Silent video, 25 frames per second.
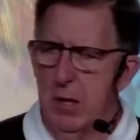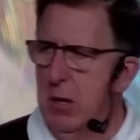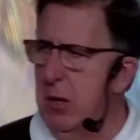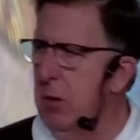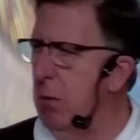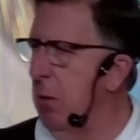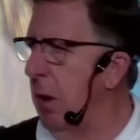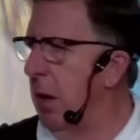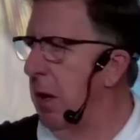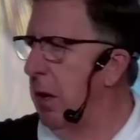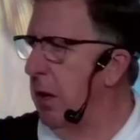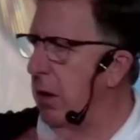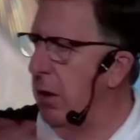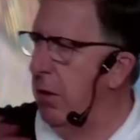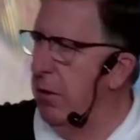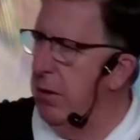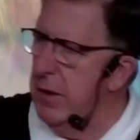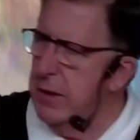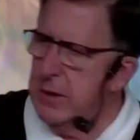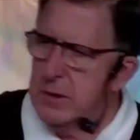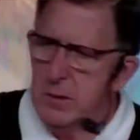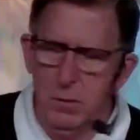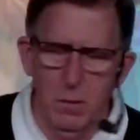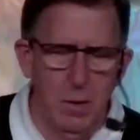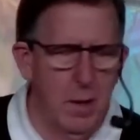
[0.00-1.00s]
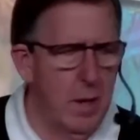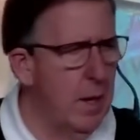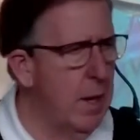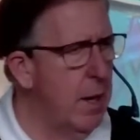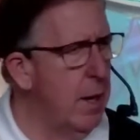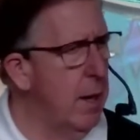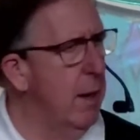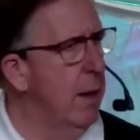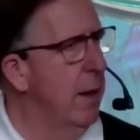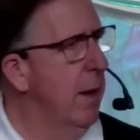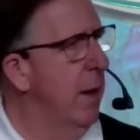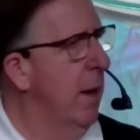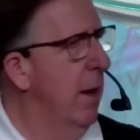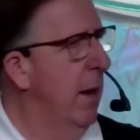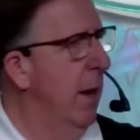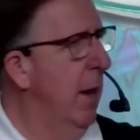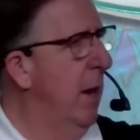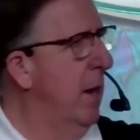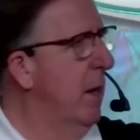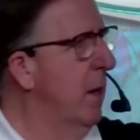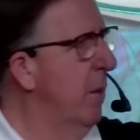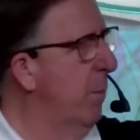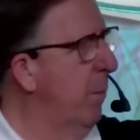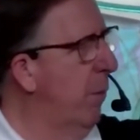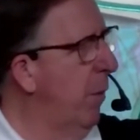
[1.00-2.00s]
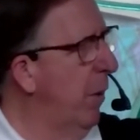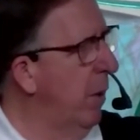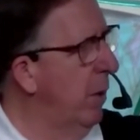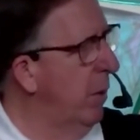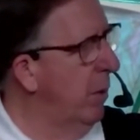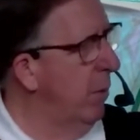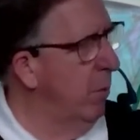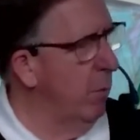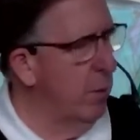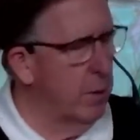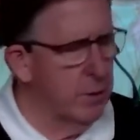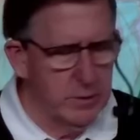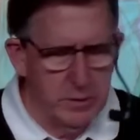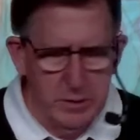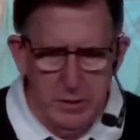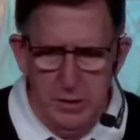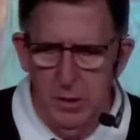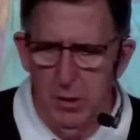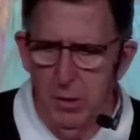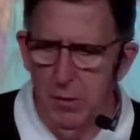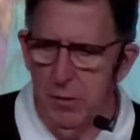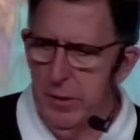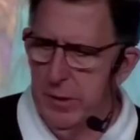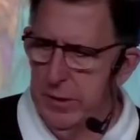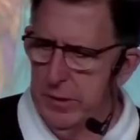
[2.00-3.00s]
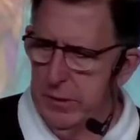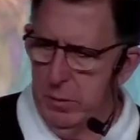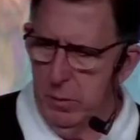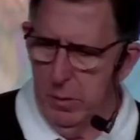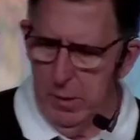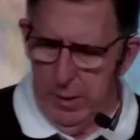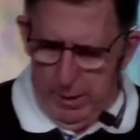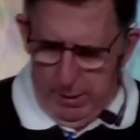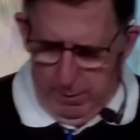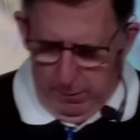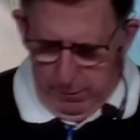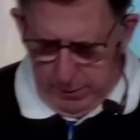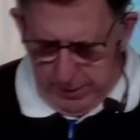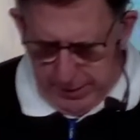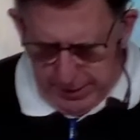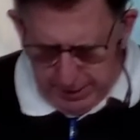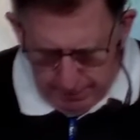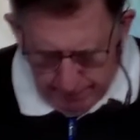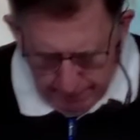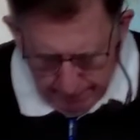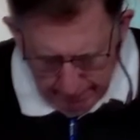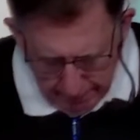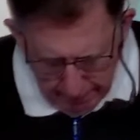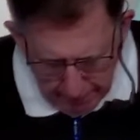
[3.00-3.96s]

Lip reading: You want to go this way and your partner wants to go this way, right?